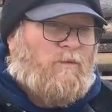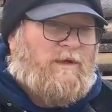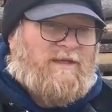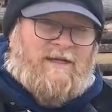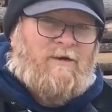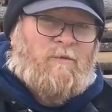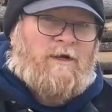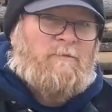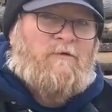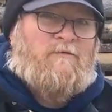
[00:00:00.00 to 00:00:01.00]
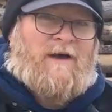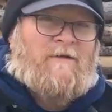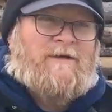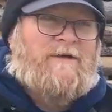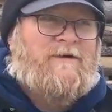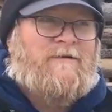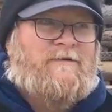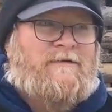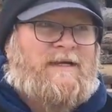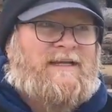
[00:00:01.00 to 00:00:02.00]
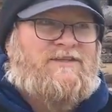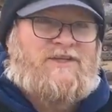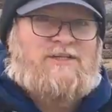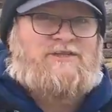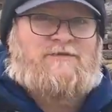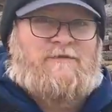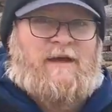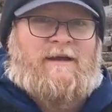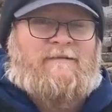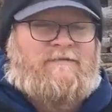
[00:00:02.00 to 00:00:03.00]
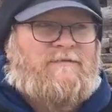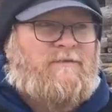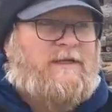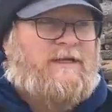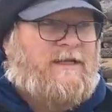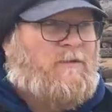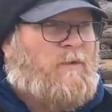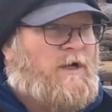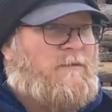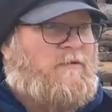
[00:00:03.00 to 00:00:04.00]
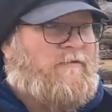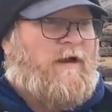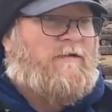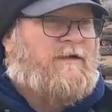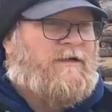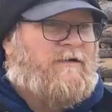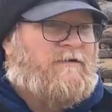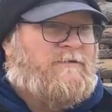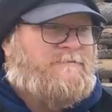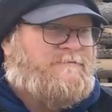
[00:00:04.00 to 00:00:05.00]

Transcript: We didn't want to move out here and just survive. We didn't want to move out here